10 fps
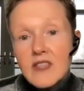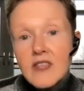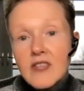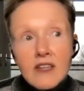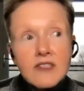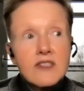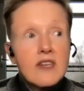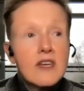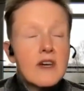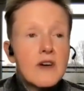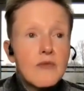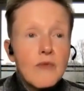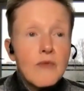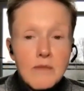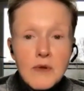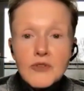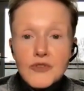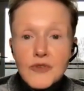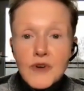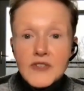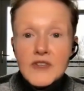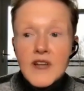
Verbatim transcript: That's what builds trust.